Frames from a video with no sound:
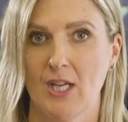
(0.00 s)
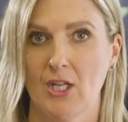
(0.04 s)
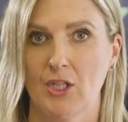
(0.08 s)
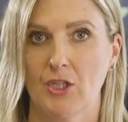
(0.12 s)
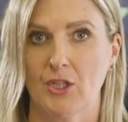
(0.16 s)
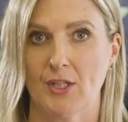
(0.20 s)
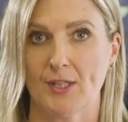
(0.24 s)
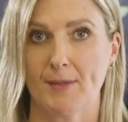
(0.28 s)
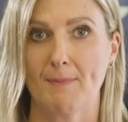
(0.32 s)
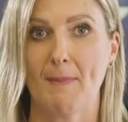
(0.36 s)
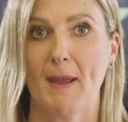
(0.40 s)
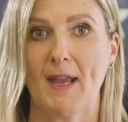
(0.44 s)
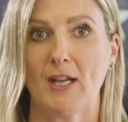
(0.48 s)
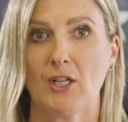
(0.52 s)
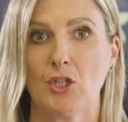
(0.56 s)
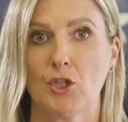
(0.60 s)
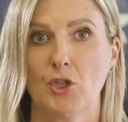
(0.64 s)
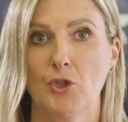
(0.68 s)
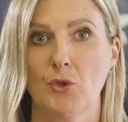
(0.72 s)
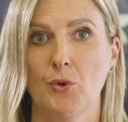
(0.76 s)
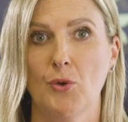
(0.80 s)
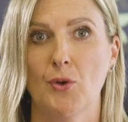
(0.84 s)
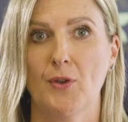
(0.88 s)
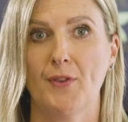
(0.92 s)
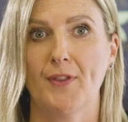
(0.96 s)
Just make
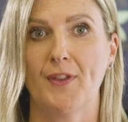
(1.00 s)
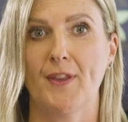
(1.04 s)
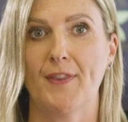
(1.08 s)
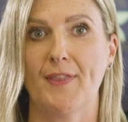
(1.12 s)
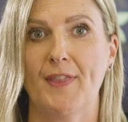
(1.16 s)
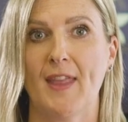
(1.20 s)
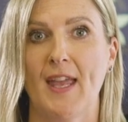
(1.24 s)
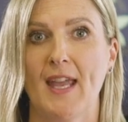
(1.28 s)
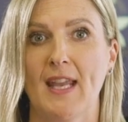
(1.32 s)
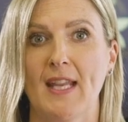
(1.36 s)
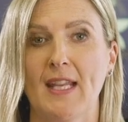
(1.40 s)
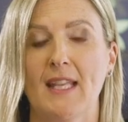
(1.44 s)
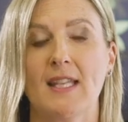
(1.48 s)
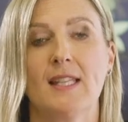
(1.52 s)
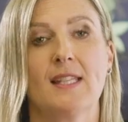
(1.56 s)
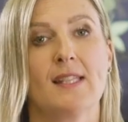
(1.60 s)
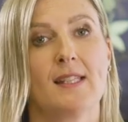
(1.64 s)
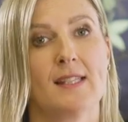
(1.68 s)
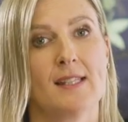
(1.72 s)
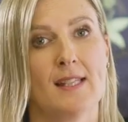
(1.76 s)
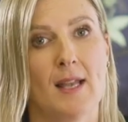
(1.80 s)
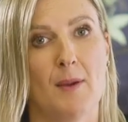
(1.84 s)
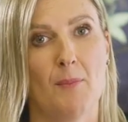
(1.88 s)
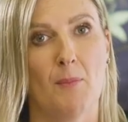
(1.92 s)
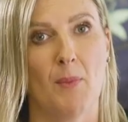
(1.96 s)
sure that they in
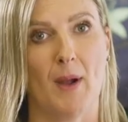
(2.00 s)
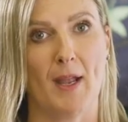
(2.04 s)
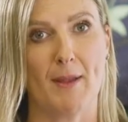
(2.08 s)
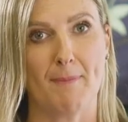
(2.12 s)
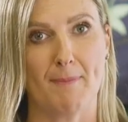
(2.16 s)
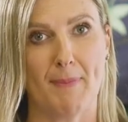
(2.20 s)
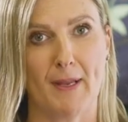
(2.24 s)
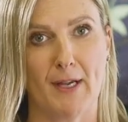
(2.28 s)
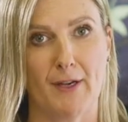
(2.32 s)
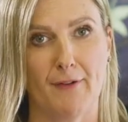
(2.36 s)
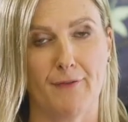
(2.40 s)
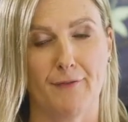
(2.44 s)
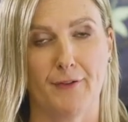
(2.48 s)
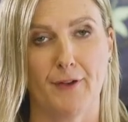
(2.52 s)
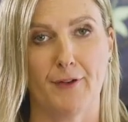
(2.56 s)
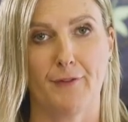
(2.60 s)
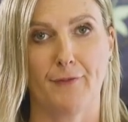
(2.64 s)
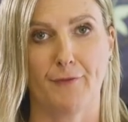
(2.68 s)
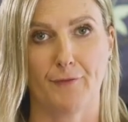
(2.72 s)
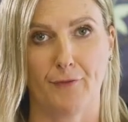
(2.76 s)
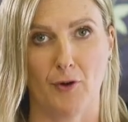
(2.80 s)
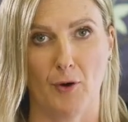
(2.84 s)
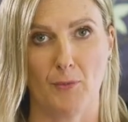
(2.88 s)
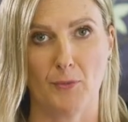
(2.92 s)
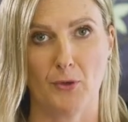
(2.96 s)
some way benefit
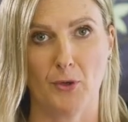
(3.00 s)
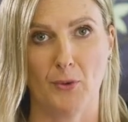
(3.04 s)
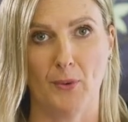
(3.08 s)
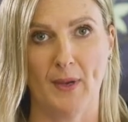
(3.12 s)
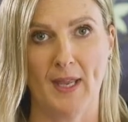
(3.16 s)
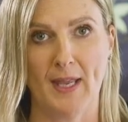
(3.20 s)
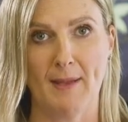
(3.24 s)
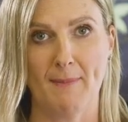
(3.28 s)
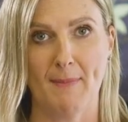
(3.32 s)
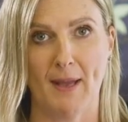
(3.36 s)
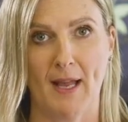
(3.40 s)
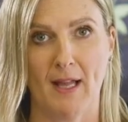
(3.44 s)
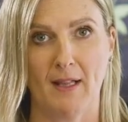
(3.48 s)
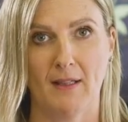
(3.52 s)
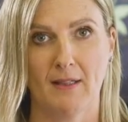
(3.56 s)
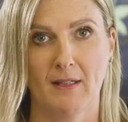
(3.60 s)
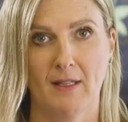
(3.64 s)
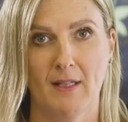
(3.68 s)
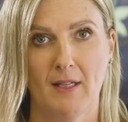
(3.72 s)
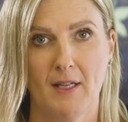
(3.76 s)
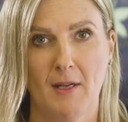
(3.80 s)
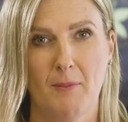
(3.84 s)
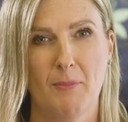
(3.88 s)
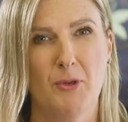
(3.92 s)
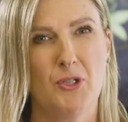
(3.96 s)
from your email.
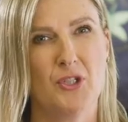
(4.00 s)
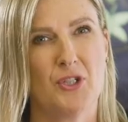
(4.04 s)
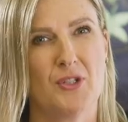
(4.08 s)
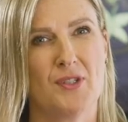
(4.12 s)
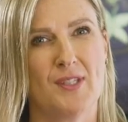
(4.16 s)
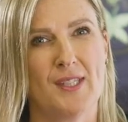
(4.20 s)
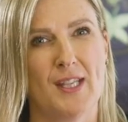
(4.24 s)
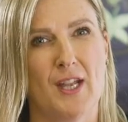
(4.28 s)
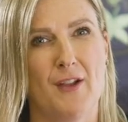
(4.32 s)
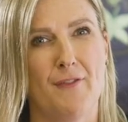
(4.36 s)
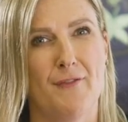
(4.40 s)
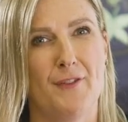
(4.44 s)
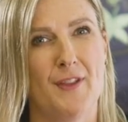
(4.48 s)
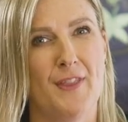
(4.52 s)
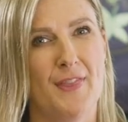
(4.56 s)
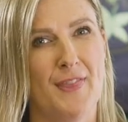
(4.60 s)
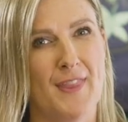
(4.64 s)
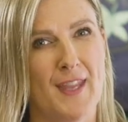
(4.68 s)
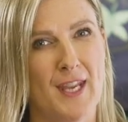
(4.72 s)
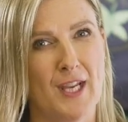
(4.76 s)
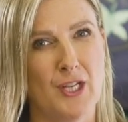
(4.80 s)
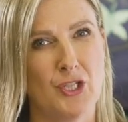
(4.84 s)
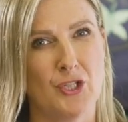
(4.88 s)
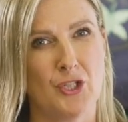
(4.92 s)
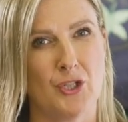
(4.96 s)
Put yourself in
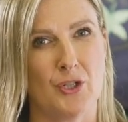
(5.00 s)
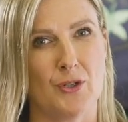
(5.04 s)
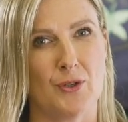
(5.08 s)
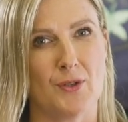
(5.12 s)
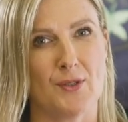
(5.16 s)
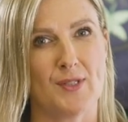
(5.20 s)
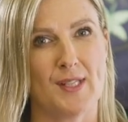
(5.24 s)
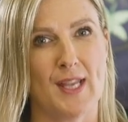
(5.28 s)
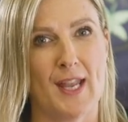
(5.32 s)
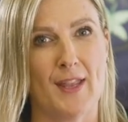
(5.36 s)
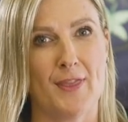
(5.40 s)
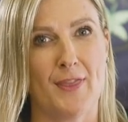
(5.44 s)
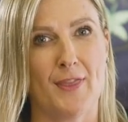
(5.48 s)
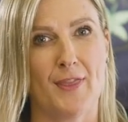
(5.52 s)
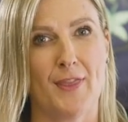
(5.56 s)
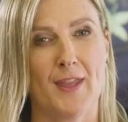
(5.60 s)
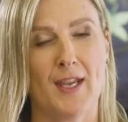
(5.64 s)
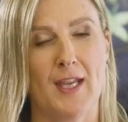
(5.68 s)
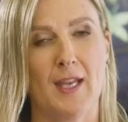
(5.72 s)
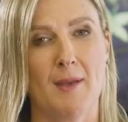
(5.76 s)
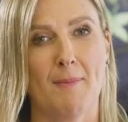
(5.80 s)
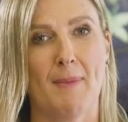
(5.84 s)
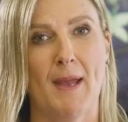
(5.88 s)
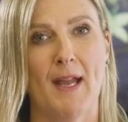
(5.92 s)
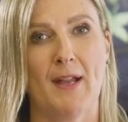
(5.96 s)
their shoes and
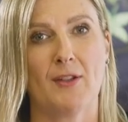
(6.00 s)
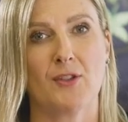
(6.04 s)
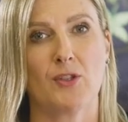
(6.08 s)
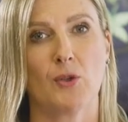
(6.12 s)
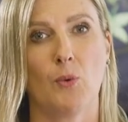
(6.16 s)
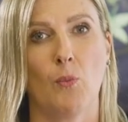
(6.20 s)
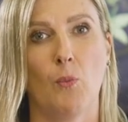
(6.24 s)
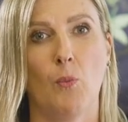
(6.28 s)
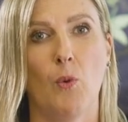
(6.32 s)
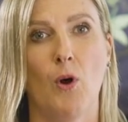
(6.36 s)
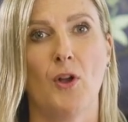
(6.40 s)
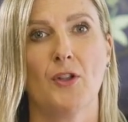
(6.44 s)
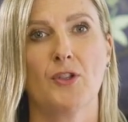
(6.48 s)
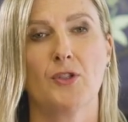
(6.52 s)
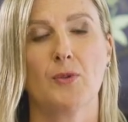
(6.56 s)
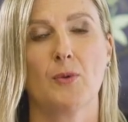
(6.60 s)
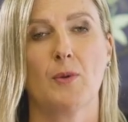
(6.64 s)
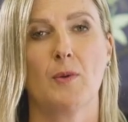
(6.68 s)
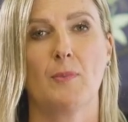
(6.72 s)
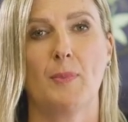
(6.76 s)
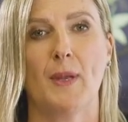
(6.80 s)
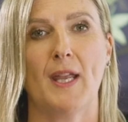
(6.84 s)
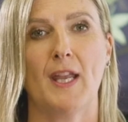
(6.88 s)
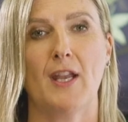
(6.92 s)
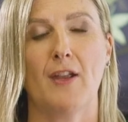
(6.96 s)
think about what
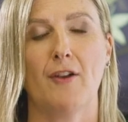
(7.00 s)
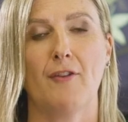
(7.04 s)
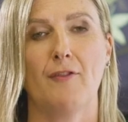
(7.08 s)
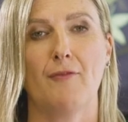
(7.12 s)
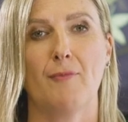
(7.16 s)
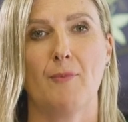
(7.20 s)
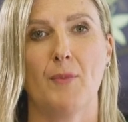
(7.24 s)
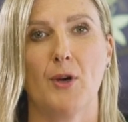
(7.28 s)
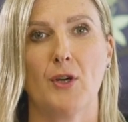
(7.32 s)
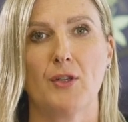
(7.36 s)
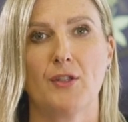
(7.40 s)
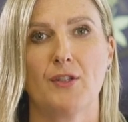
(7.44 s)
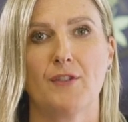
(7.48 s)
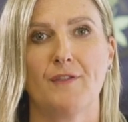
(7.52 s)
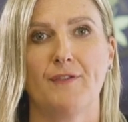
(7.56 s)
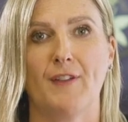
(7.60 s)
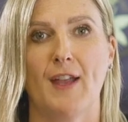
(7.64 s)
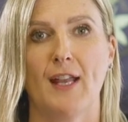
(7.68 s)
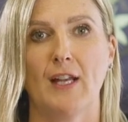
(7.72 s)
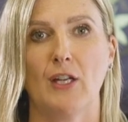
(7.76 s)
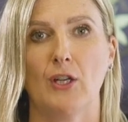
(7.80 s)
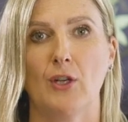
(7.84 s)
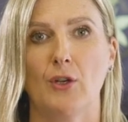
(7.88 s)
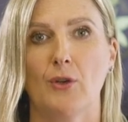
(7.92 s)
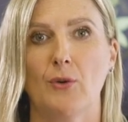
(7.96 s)
would be of most
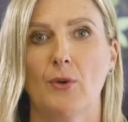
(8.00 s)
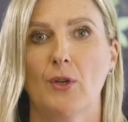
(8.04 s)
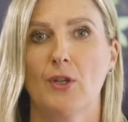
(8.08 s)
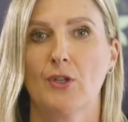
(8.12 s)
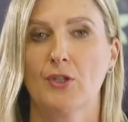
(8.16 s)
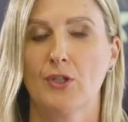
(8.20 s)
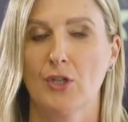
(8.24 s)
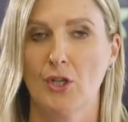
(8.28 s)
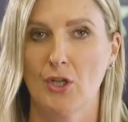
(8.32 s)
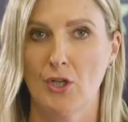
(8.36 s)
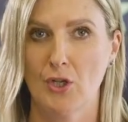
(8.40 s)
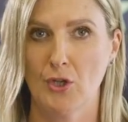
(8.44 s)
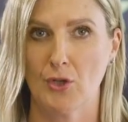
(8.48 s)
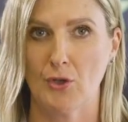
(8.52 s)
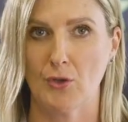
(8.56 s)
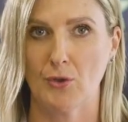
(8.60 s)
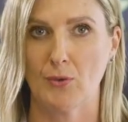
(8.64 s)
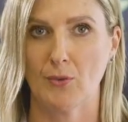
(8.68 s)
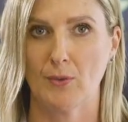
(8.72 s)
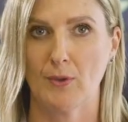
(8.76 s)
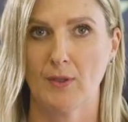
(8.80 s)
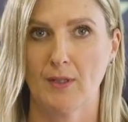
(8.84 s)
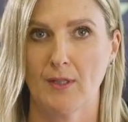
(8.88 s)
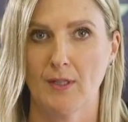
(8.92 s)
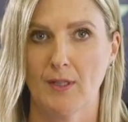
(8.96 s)
value to
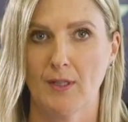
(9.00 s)
you.